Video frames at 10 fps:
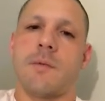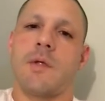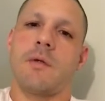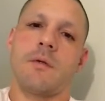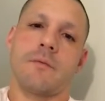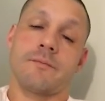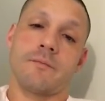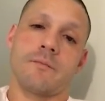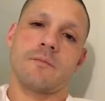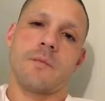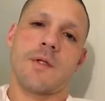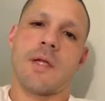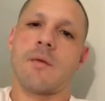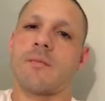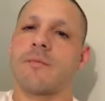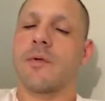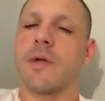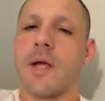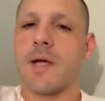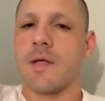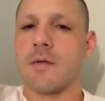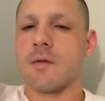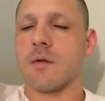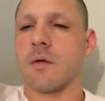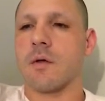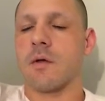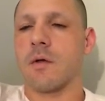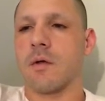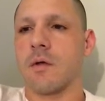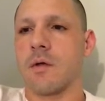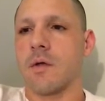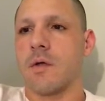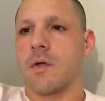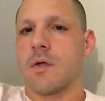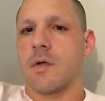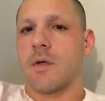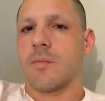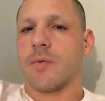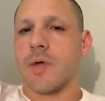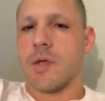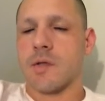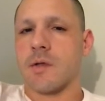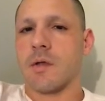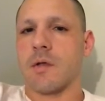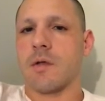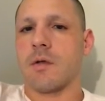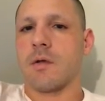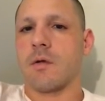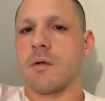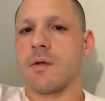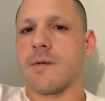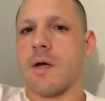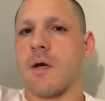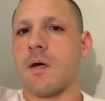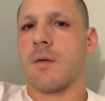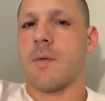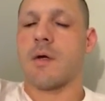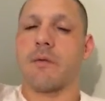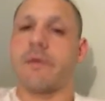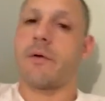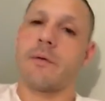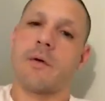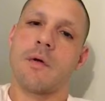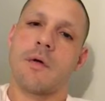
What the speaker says: I mean, is that a place or a person or a time? I don't know.